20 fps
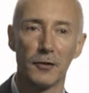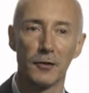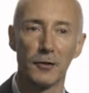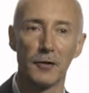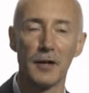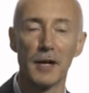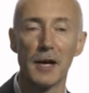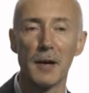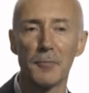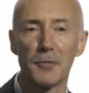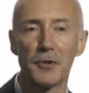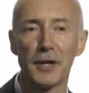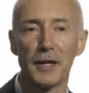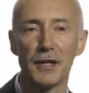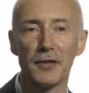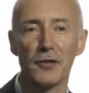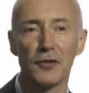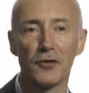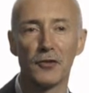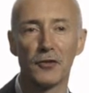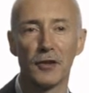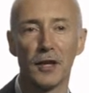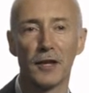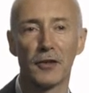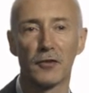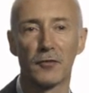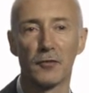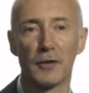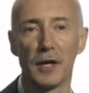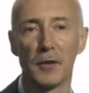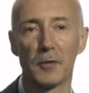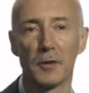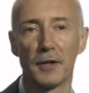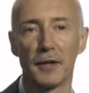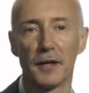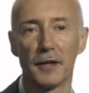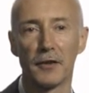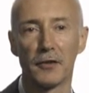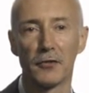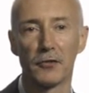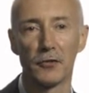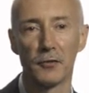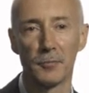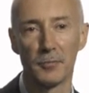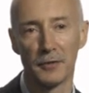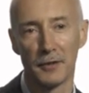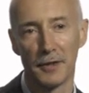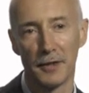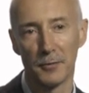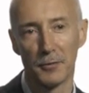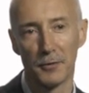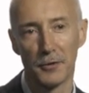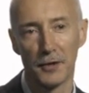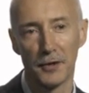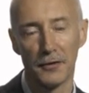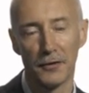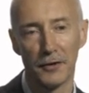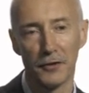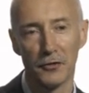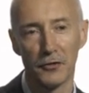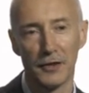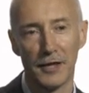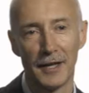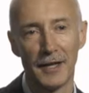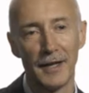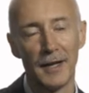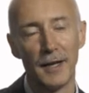an updated set of lower layer super output areas,